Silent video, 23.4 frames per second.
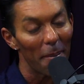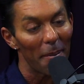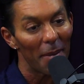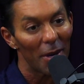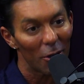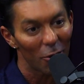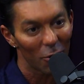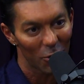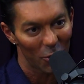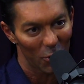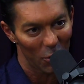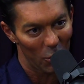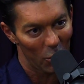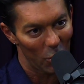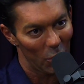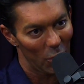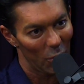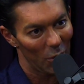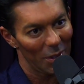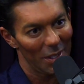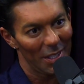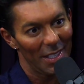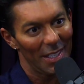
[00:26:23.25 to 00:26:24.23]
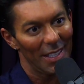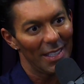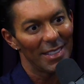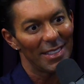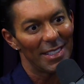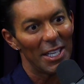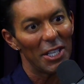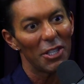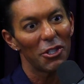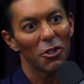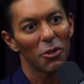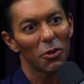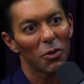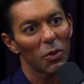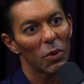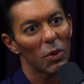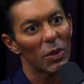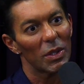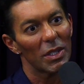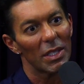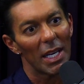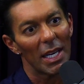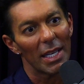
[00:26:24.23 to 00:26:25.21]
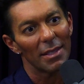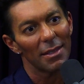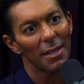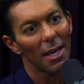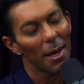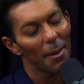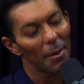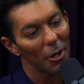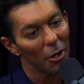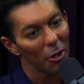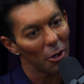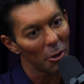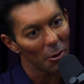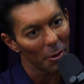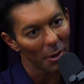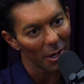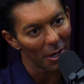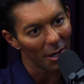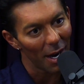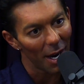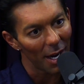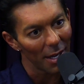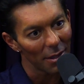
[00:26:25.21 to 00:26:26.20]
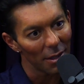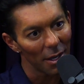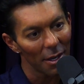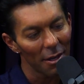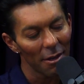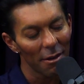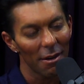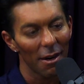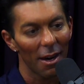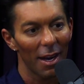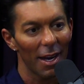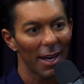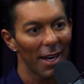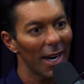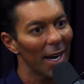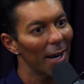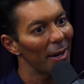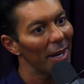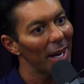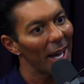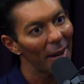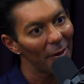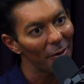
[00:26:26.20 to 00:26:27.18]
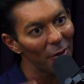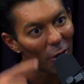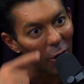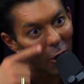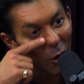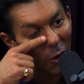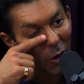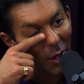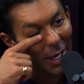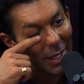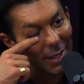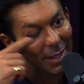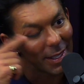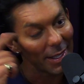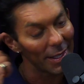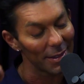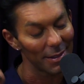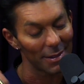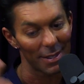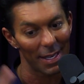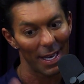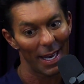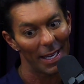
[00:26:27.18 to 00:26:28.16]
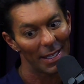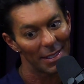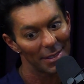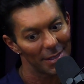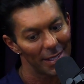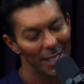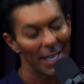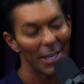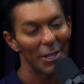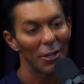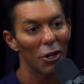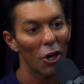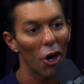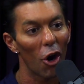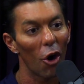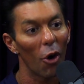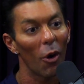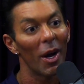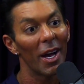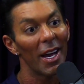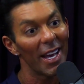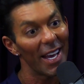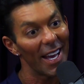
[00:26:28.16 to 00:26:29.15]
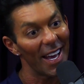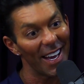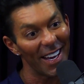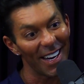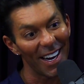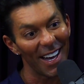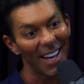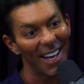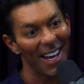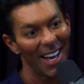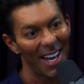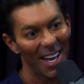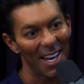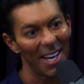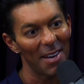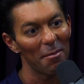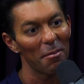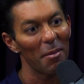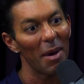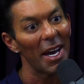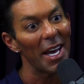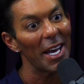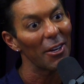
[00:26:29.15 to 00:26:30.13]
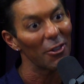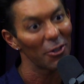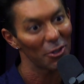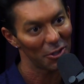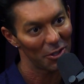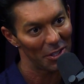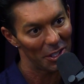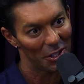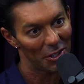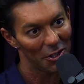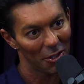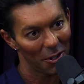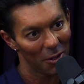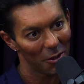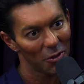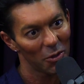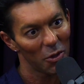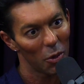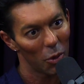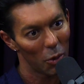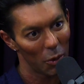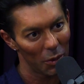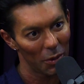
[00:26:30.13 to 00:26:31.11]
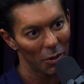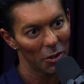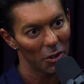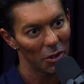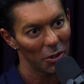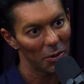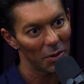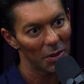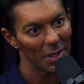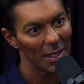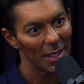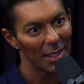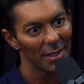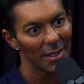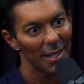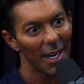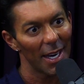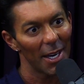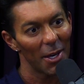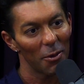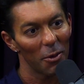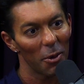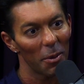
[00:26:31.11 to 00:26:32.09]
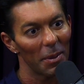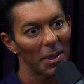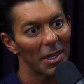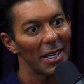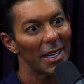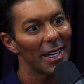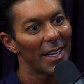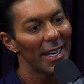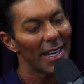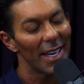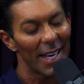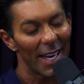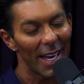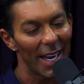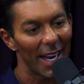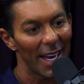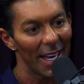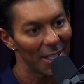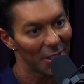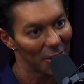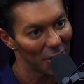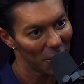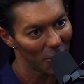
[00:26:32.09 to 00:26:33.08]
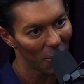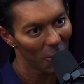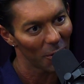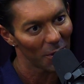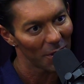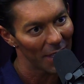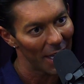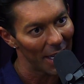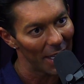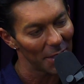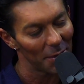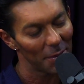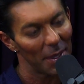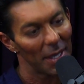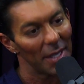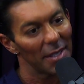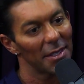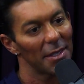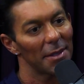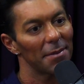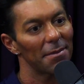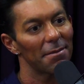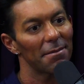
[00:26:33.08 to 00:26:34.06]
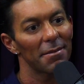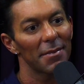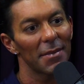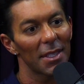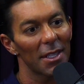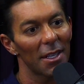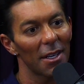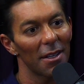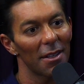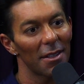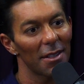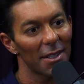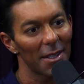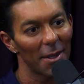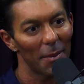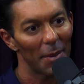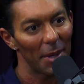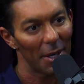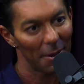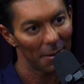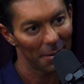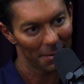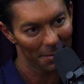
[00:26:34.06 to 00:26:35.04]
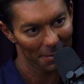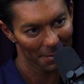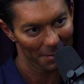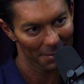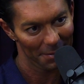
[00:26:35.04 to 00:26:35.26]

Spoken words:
in middle school. Teachers would say, "Tommy, are you wearing eyeliner?" And I would have to go like this and say no. And my English teacher, I was cool with her. She was an Italian woman, and she'd always ask me. I said, "Come here,